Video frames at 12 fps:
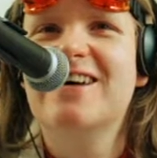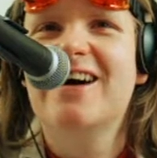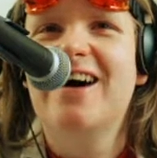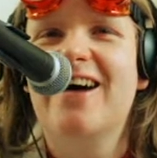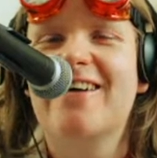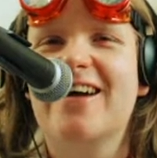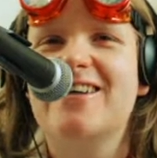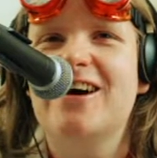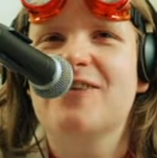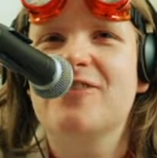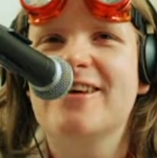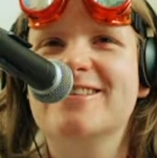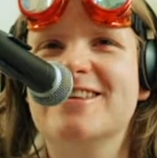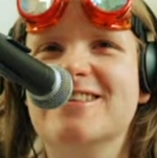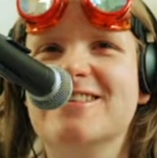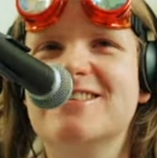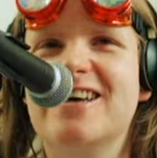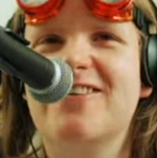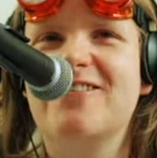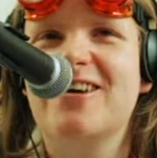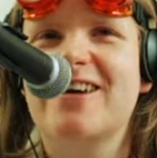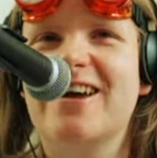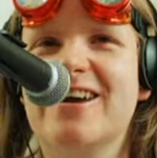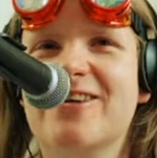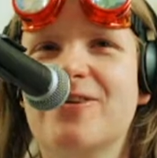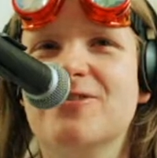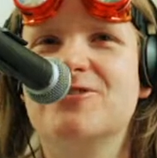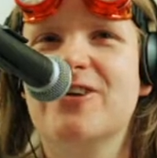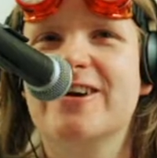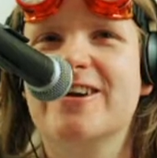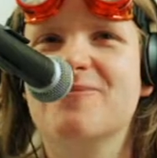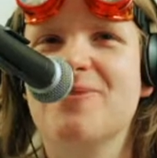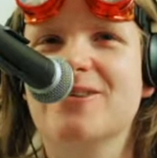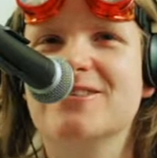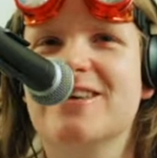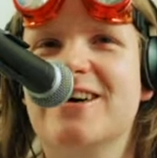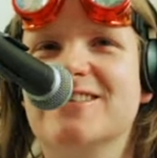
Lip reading: Okay, now if that doesn't sound like a hero training montage